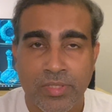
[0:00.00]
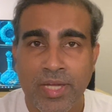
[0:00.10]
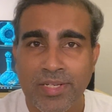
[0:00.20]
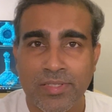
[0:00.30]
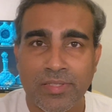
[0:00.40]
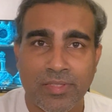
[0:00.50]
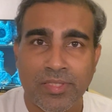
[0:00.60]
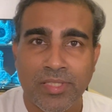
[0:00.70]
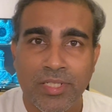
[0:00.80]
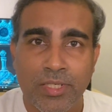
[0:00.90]
That
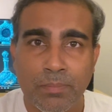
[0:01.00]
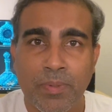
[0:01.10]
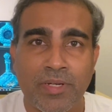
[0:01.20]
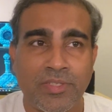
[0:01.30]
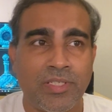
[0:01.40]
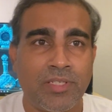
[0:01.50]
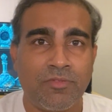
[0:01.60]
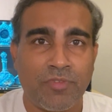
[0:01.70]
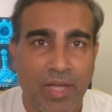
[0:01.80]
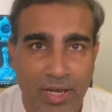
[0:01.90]
third party
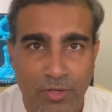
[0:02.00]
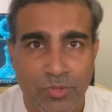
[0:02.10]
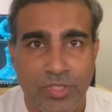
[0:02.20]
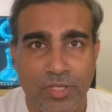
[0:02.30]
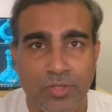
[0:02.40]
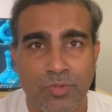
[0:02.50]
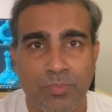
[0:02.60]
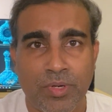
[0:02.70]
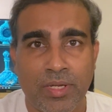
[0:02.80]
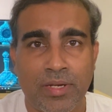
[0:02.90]
values that you
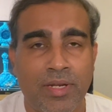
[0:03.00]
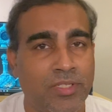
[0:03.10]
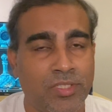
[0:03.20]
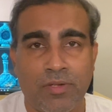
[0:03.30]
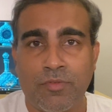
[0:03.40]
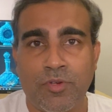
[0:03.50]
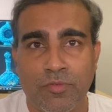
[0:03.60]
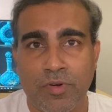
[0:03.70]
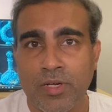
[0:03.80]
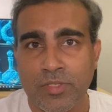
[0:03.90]
bring in, let's say if your
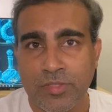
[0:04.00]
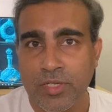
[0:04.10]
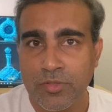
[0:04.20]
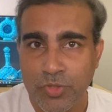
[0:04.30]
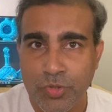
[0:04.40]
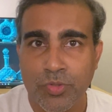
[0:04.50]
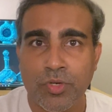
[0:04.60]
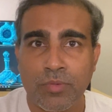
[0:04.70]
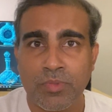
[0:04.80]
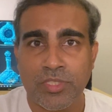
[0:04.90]
father said you should
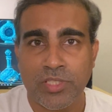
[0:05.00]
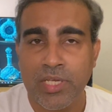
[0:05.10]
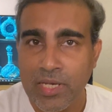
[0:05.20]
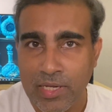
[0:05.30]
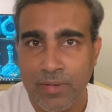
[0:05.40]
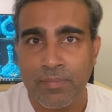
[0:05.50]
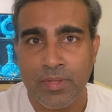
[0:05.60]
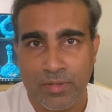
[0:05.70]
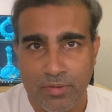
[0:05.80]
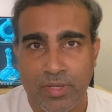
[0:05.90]
not be stealing,
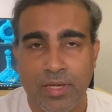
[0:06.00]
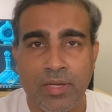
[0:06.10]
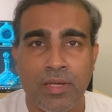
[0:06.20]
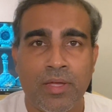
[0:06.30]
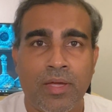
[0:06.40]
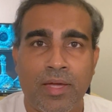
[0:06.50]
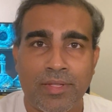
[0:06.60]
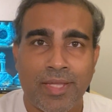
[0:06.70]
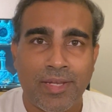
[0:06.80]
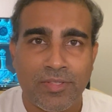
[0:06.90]
okay, and
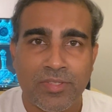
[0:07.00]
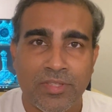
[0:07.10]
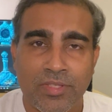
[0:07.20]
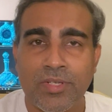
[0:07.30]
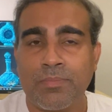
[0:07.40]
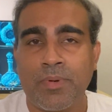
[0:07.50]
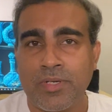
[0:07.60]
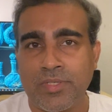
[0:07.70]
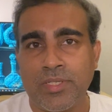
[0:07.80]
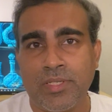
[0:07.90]
that is the third
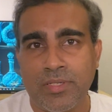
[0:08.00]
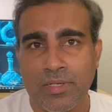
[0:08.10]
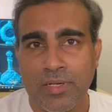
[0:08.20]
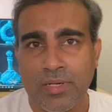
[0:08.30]
party